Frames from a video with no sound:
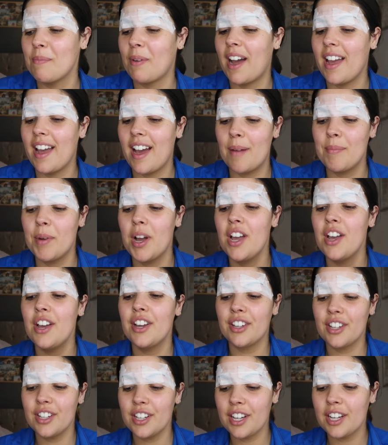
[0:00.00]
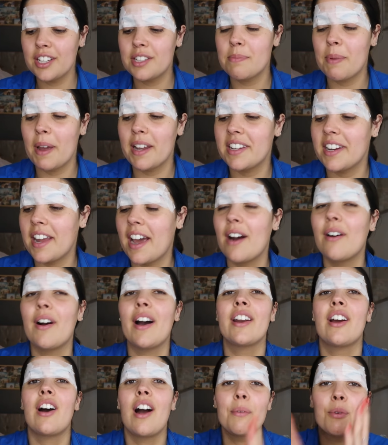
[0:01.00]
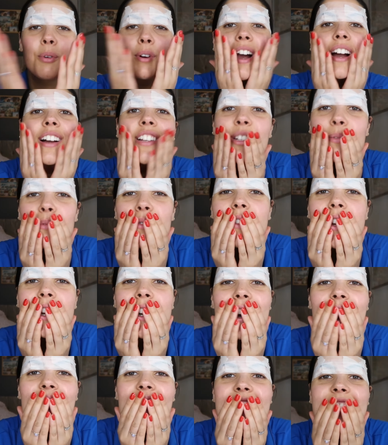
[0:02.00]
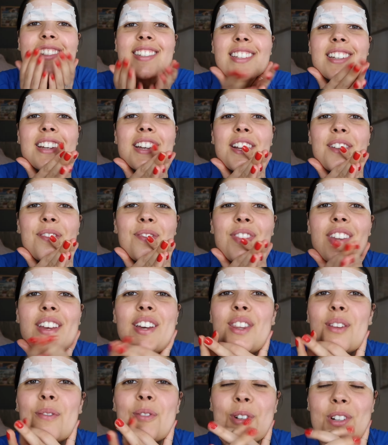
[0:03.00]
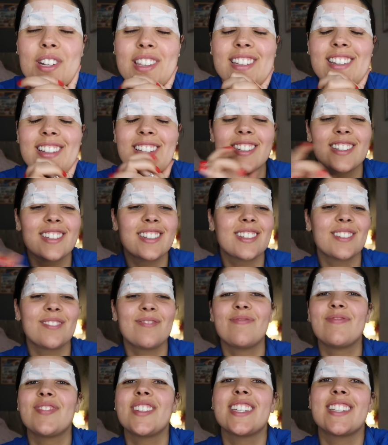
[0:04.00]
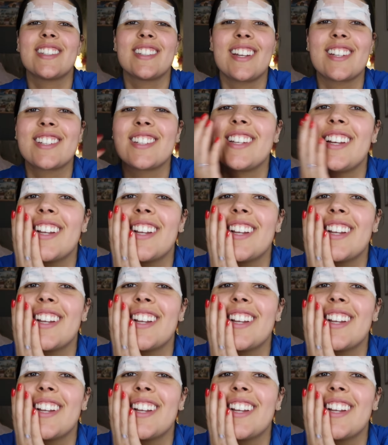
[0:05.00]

But I am gonna go to bed now and I will catch up with you guys in the morning. This is actually